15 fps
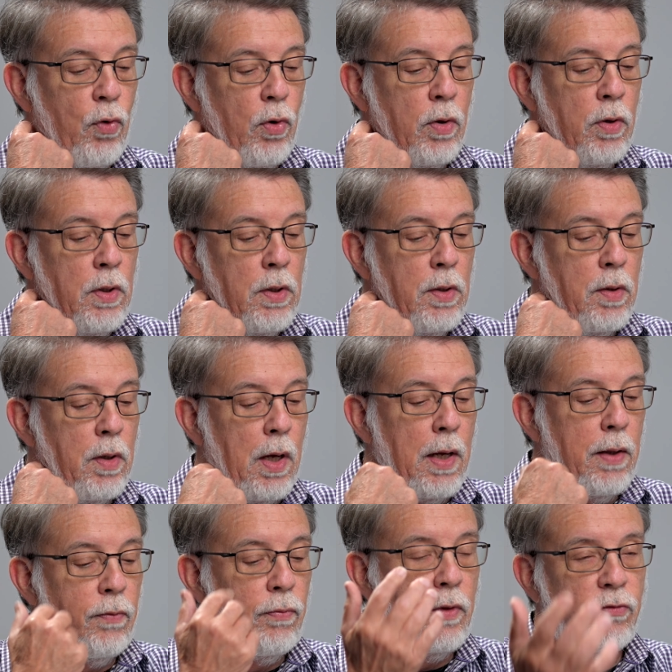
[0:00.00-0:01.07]
for
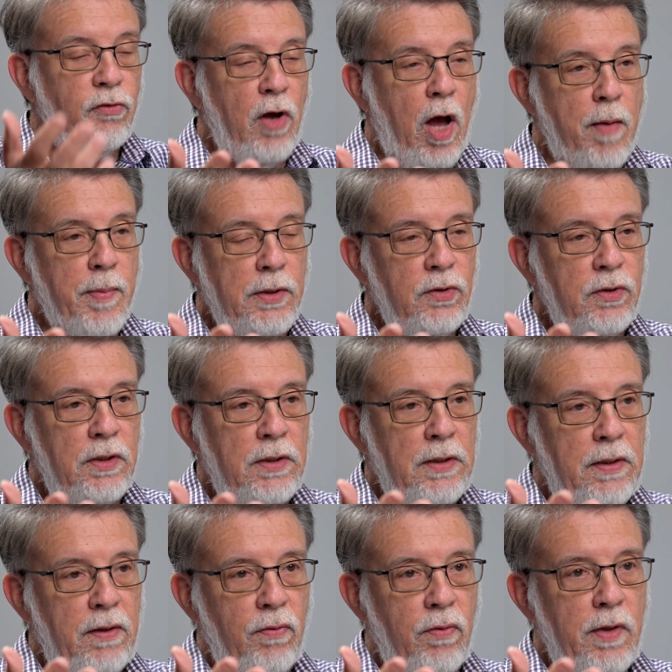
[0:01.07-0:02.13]
uh, the psalmist,
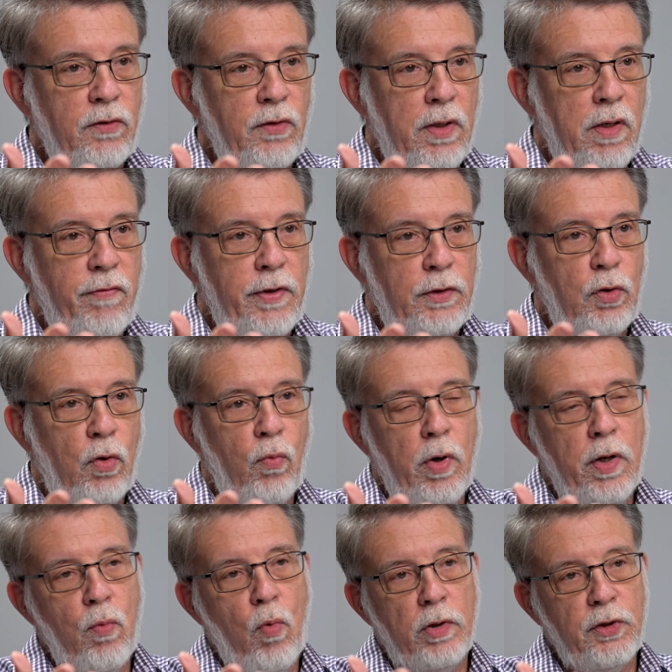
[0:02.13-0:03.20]
this individual
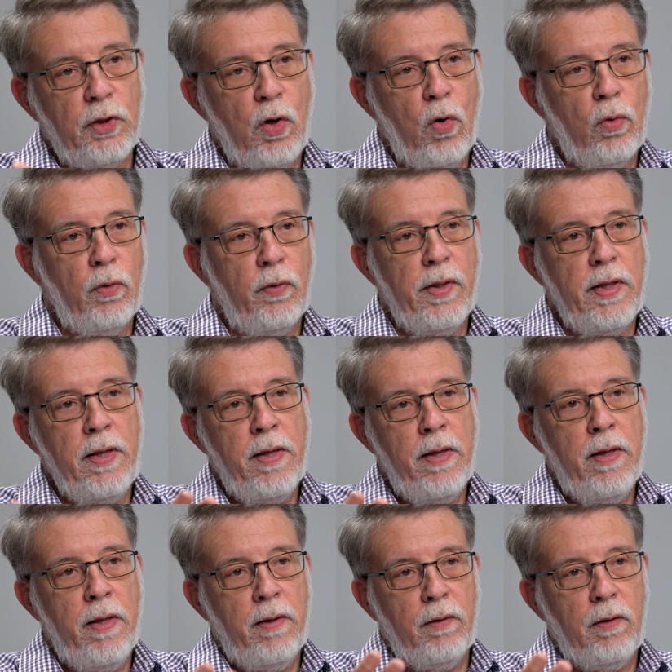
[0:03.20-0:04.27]
really wants to go to the
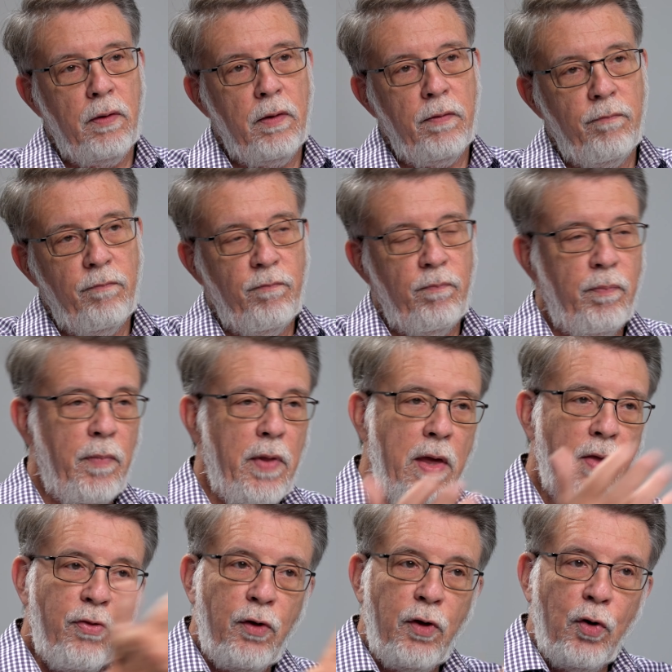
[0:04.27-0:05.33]
to the
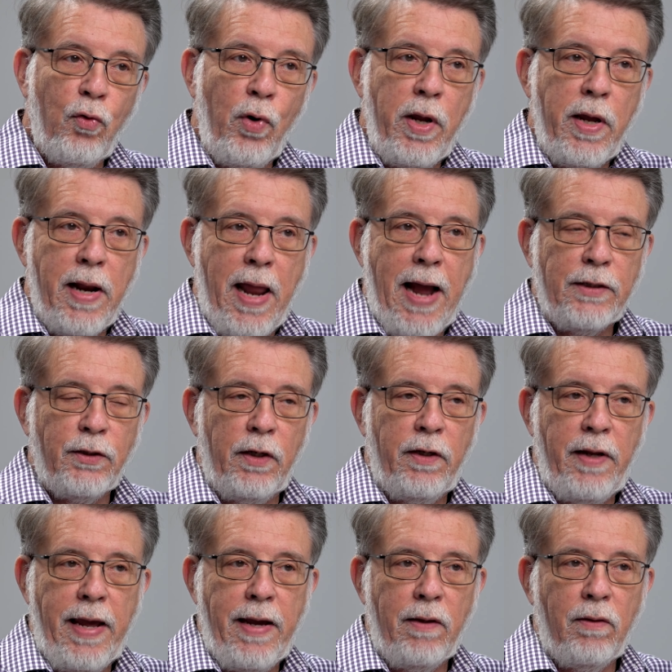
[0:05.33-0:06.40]
nth degree and actually
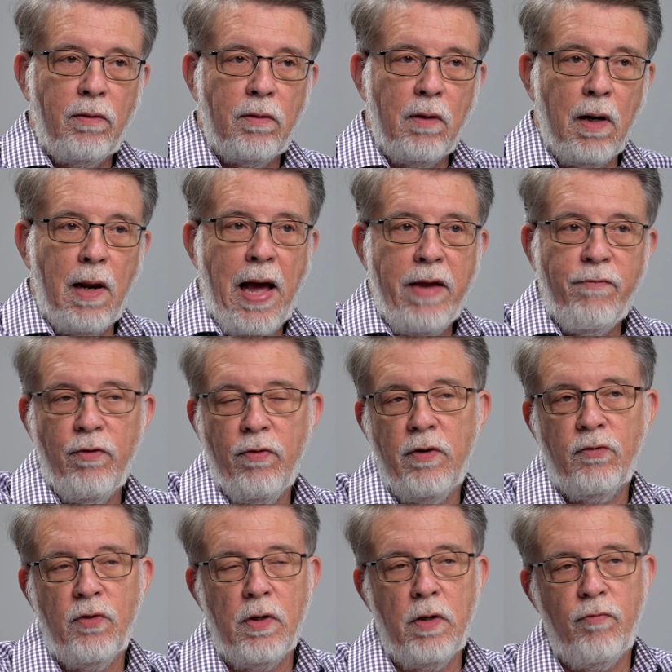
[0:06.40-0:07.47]
take the life of
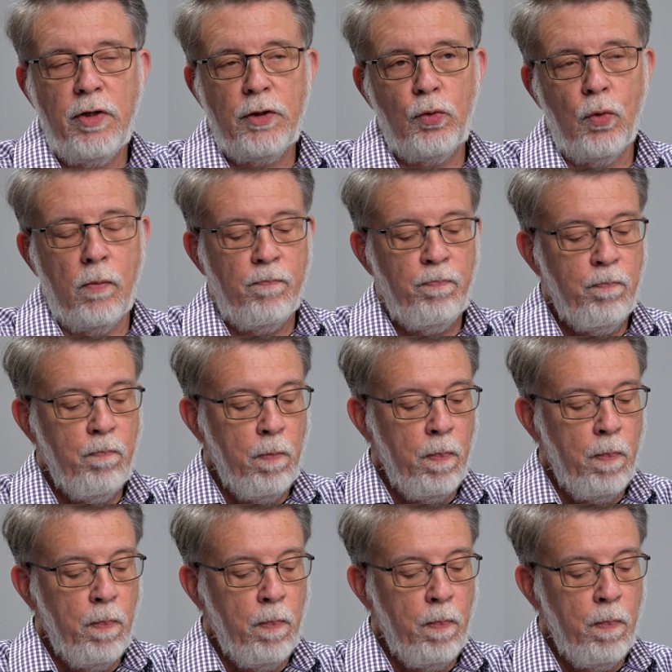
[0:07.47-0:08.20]
this individual.